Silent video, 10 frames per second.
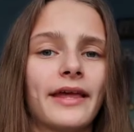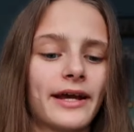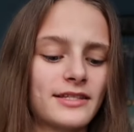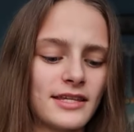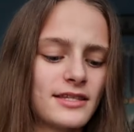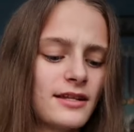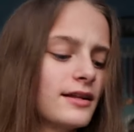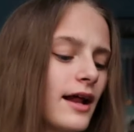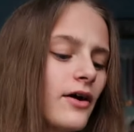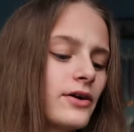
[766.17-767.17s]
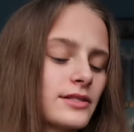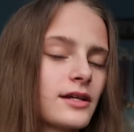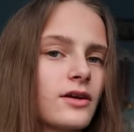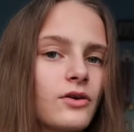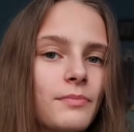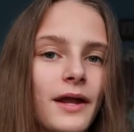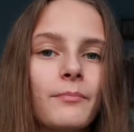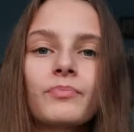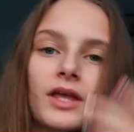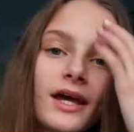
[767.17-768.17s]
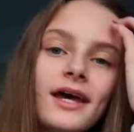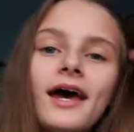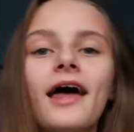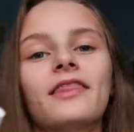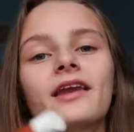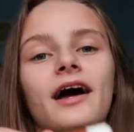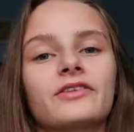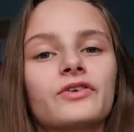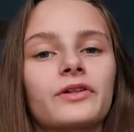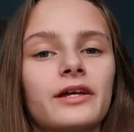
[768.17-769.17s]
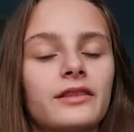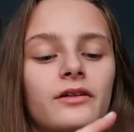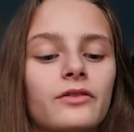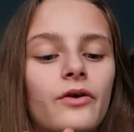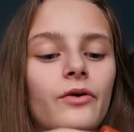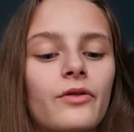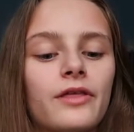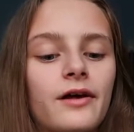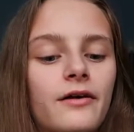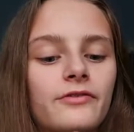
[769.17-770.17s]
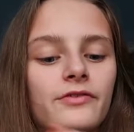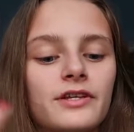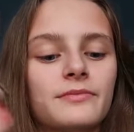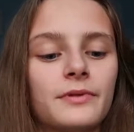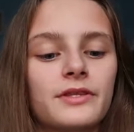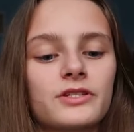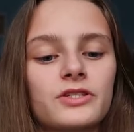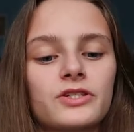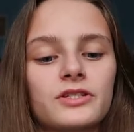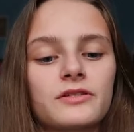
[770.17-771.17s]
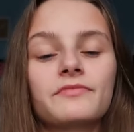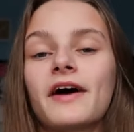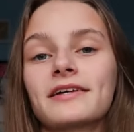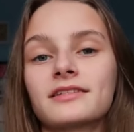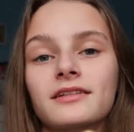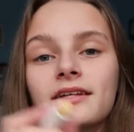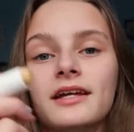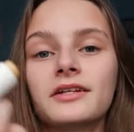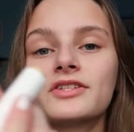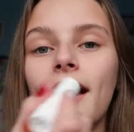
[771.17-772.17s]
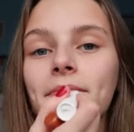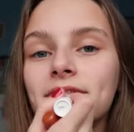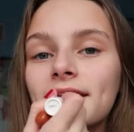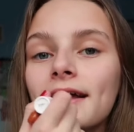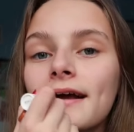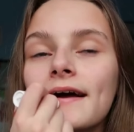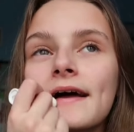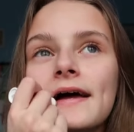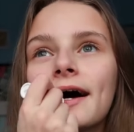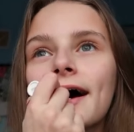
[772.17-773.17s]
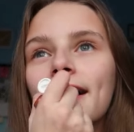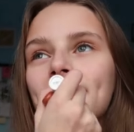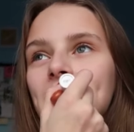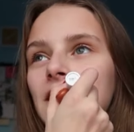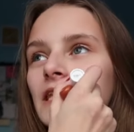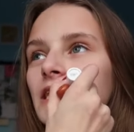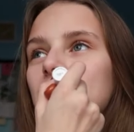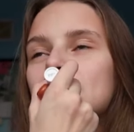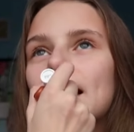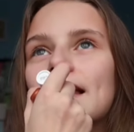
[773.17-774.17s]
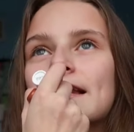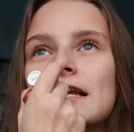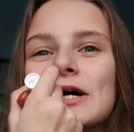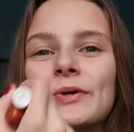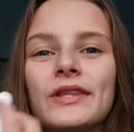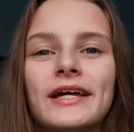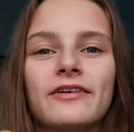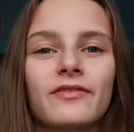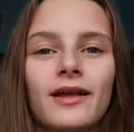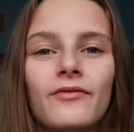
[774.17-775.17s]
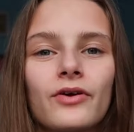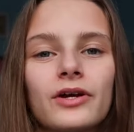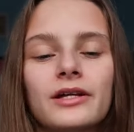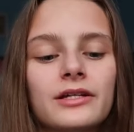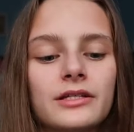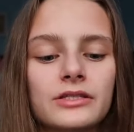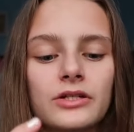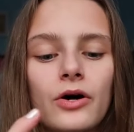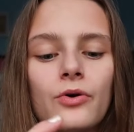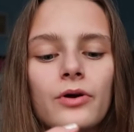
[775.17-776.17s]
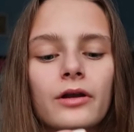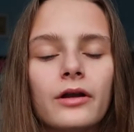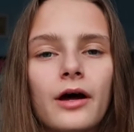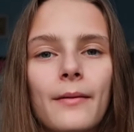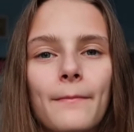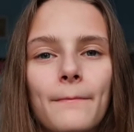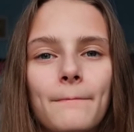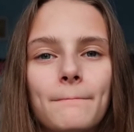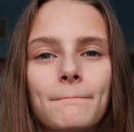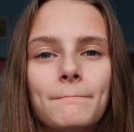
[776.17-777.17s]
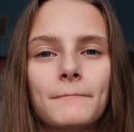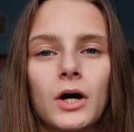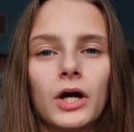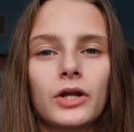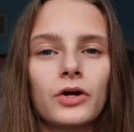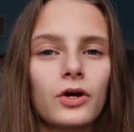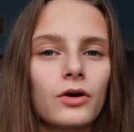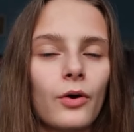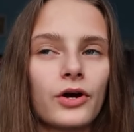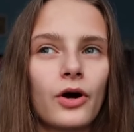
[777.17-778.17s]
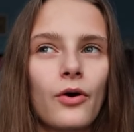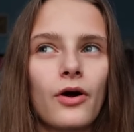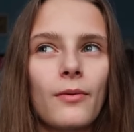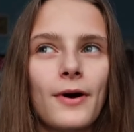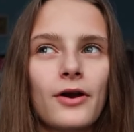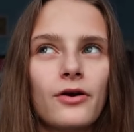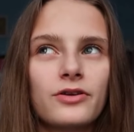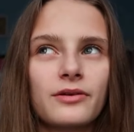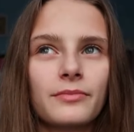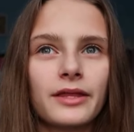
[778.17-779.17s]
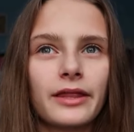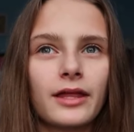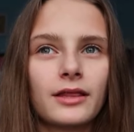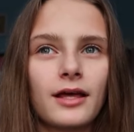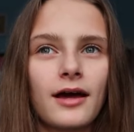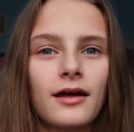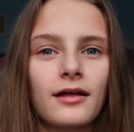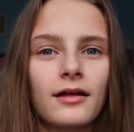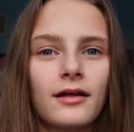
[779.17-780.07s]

Like I tested it out, it's like a good pen. And then I took like the logo thing off of this, but this is just some Vaseline chapstick. I think that the scent or like flavor is coconut butter or cocoa butter or something like that.